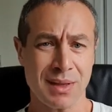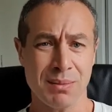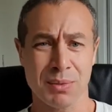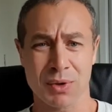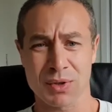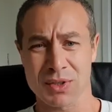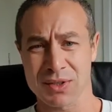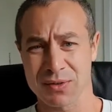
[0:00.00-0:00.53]

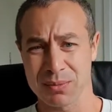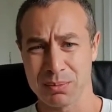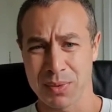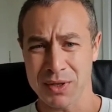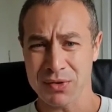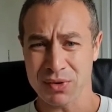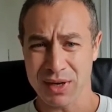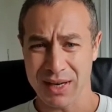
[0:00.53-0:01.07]
because
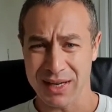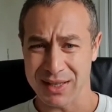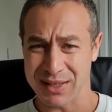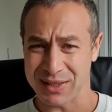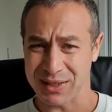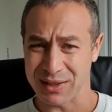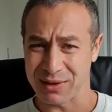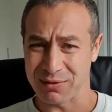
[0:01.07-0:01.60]
battery here
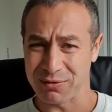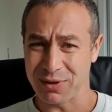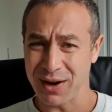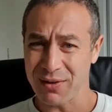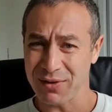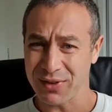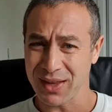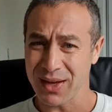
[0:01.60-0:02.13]
is
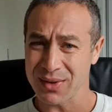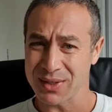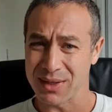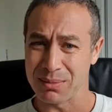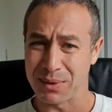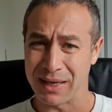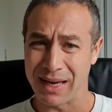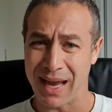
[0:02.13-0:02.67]

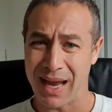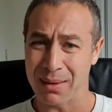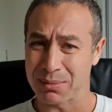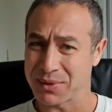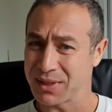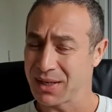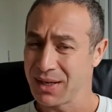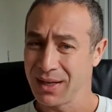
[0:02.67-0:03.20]
5,000
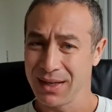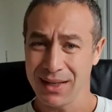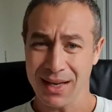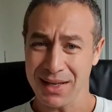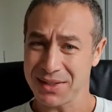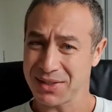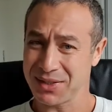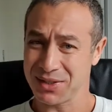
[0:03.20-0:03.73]
milliamps.
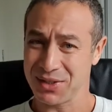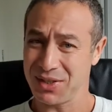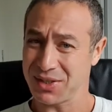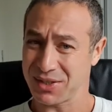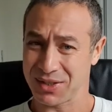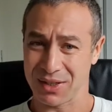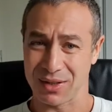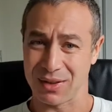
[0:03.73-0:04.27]
That's
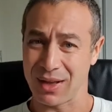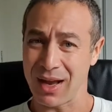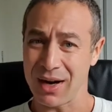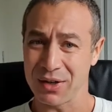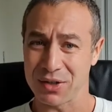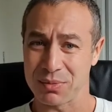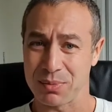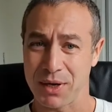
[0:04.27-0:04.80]
just a
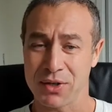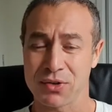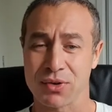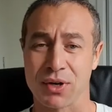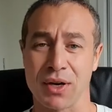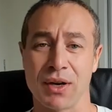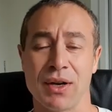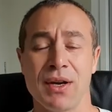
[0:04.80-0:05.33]
large
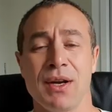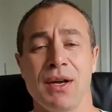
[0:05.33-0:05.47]
battery.